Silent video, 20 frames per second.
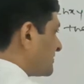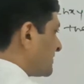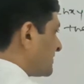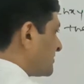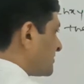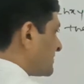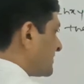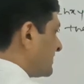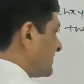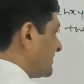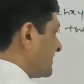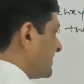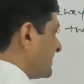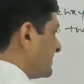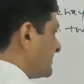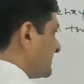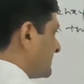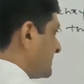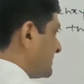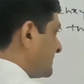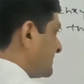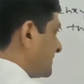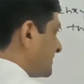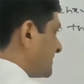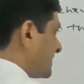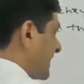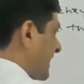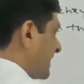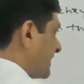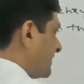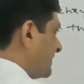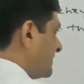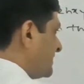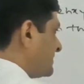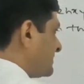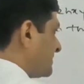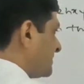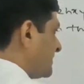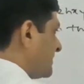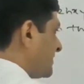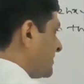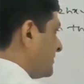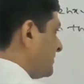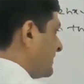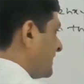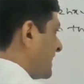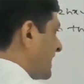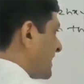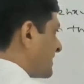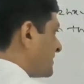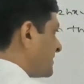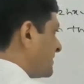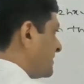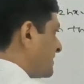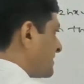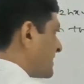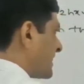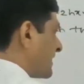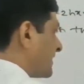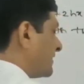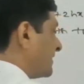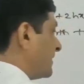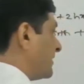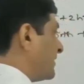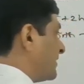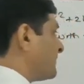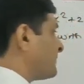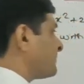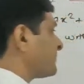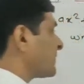60 degrees, since the triangle is equilateral triangle.